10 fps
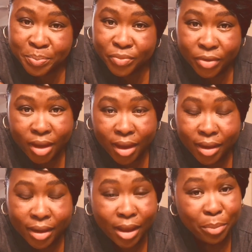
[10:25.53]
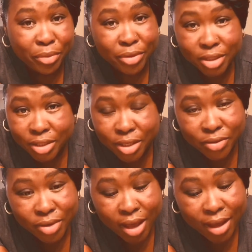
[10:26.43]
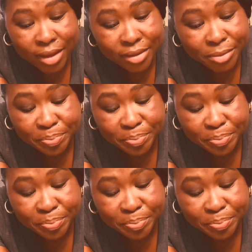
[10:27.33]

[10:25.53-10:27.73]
okay? And I appreciate you guys.